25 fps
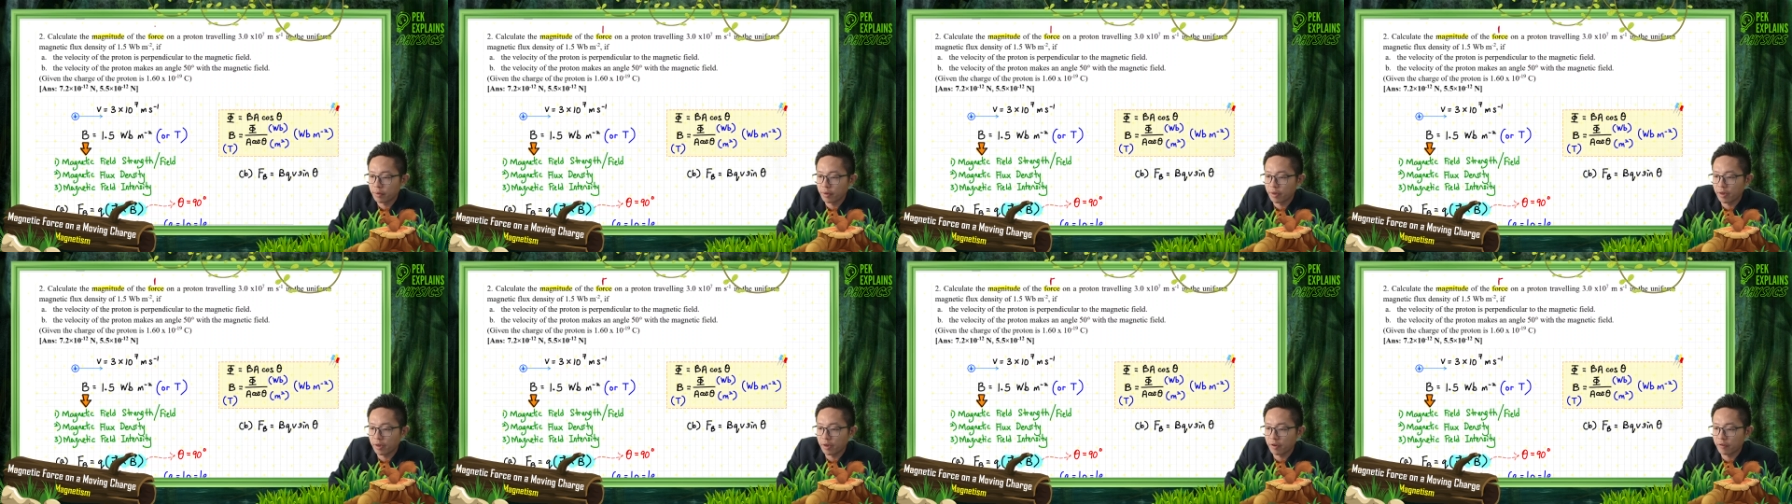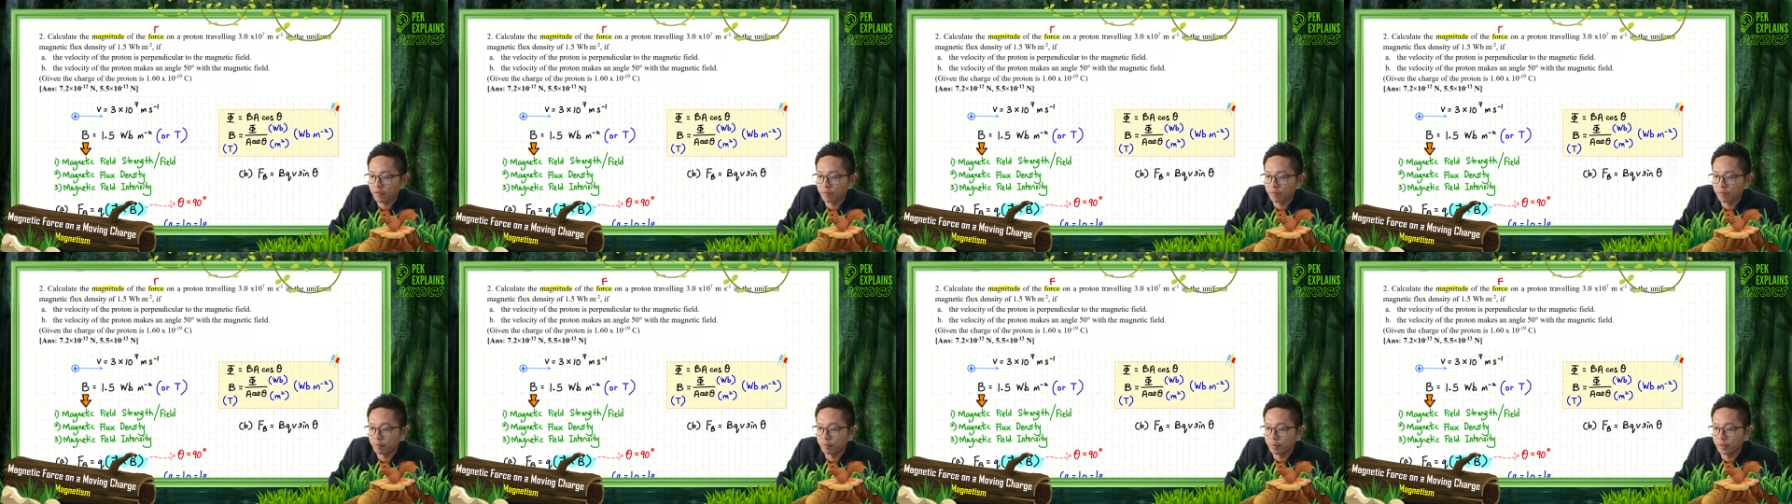
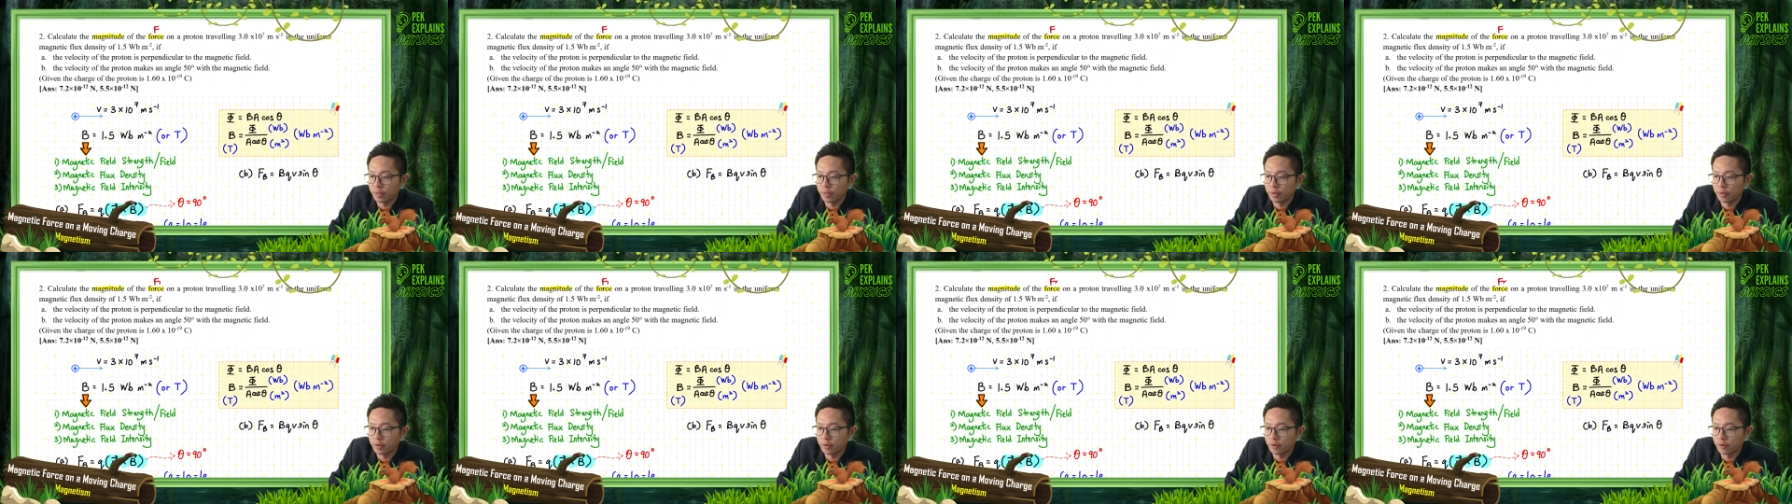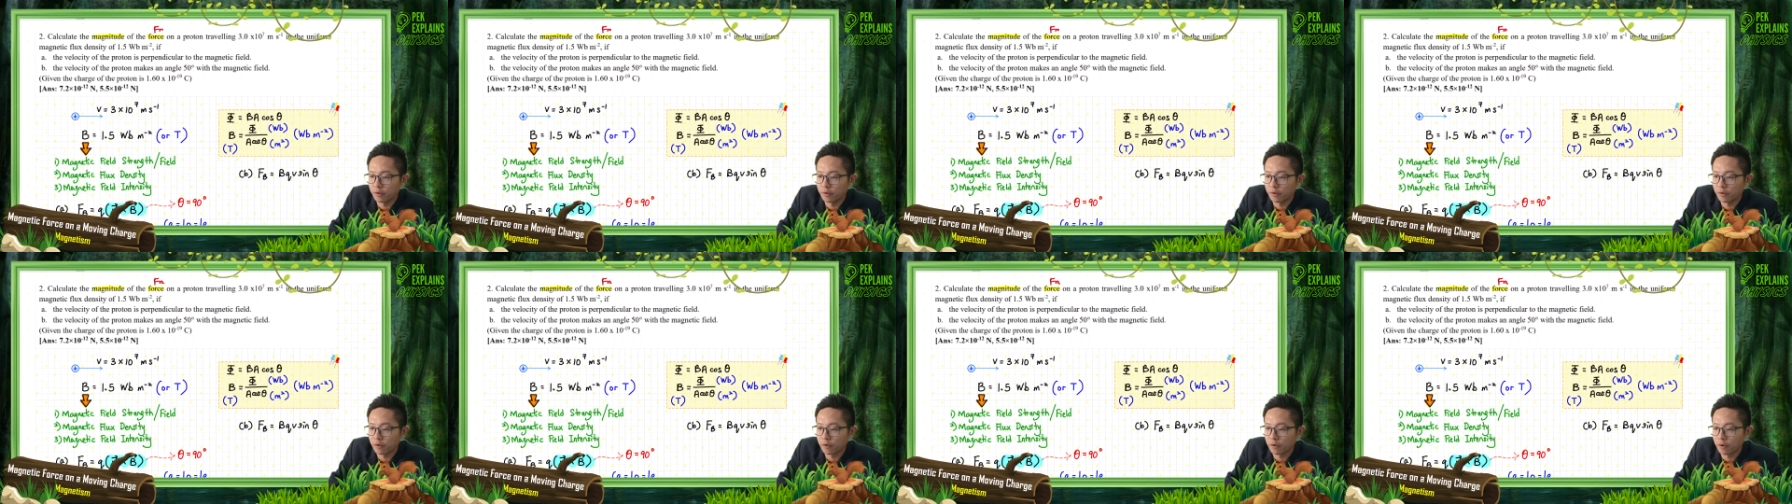
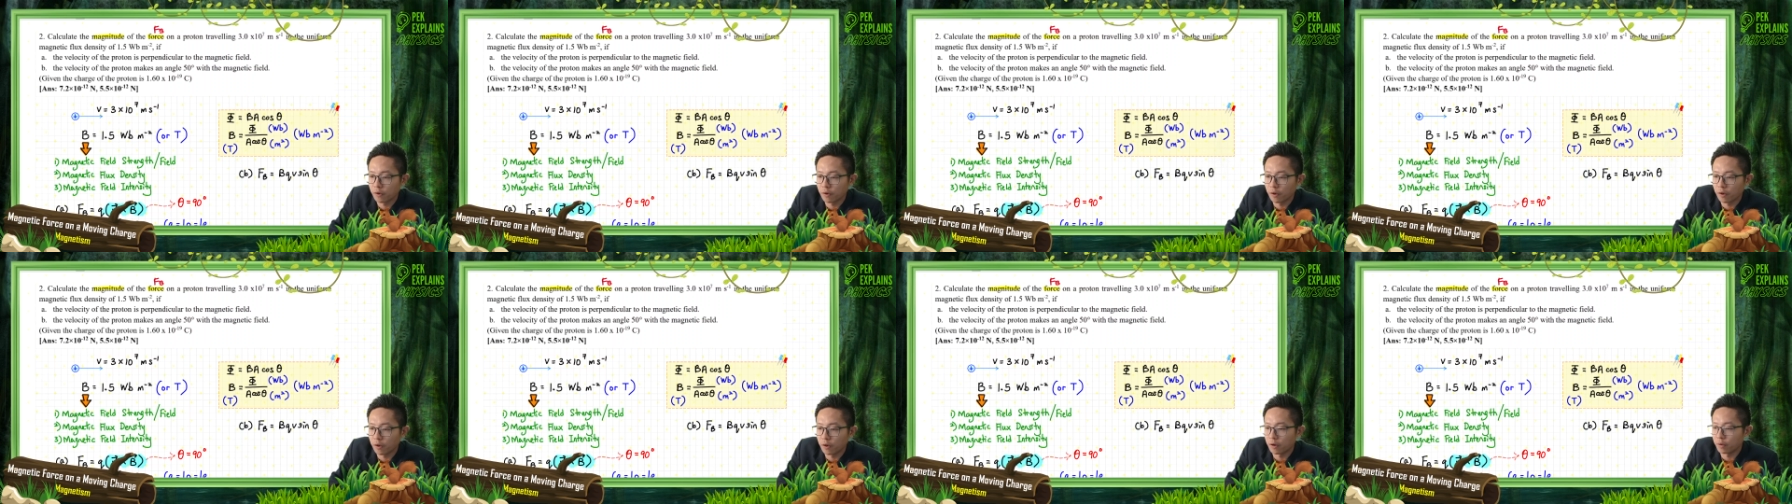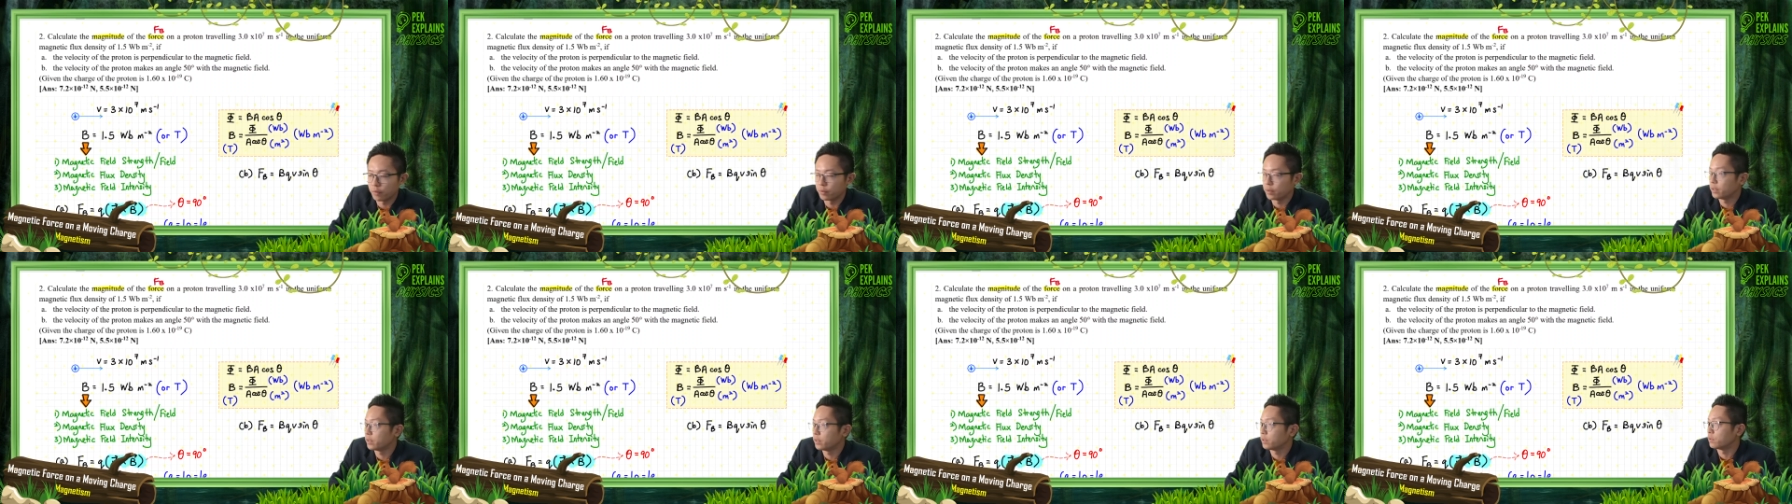FB.
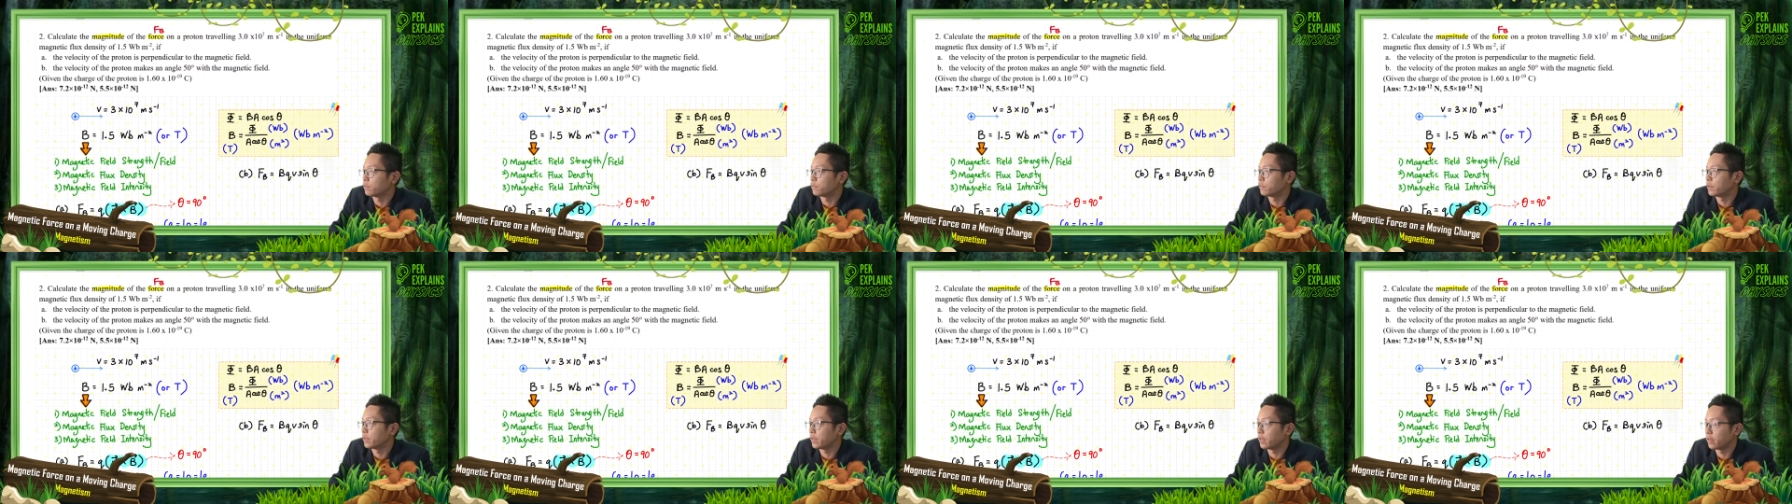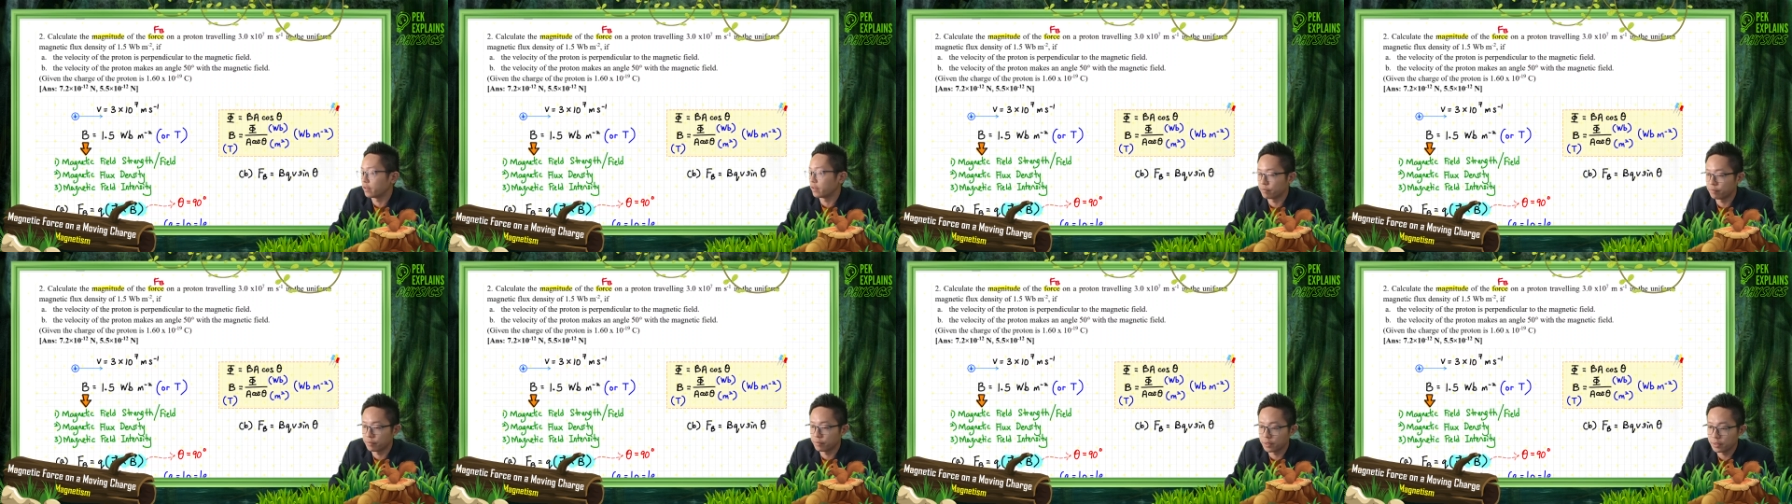We need to find
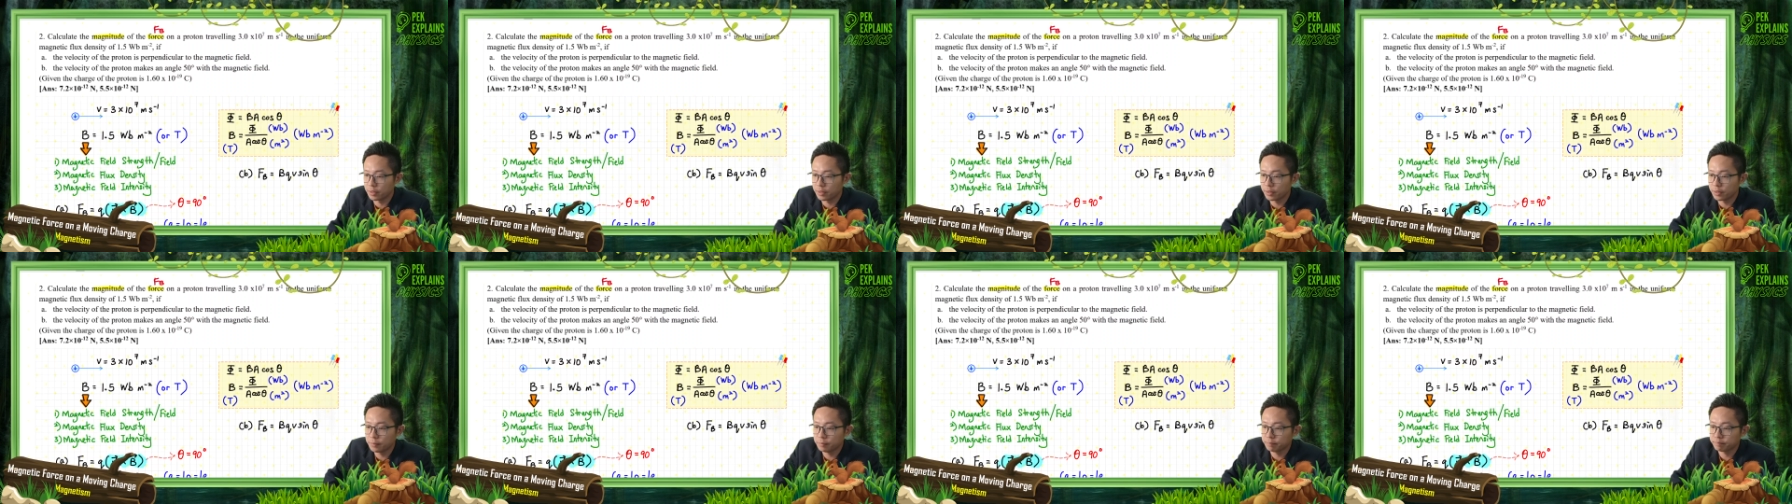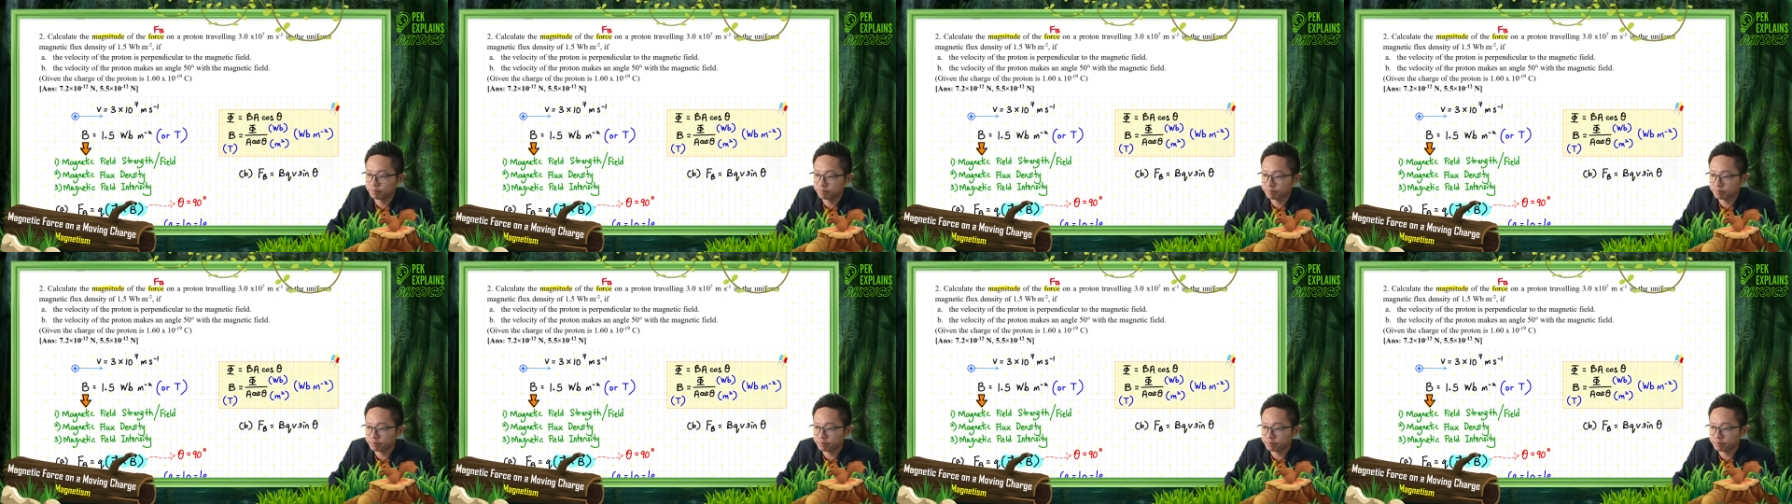FB.